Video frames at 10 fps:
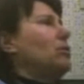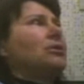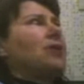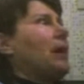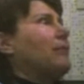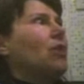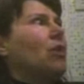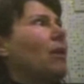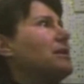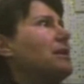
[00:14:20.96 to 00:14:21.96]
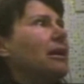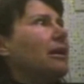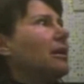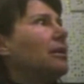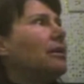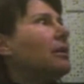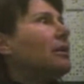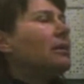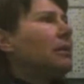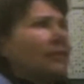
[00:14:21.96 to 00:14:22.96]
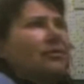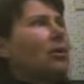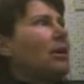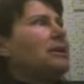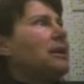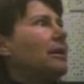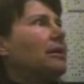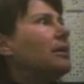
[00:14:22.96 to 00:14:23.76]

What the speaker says: I have no idea. Yeah, I have no idea.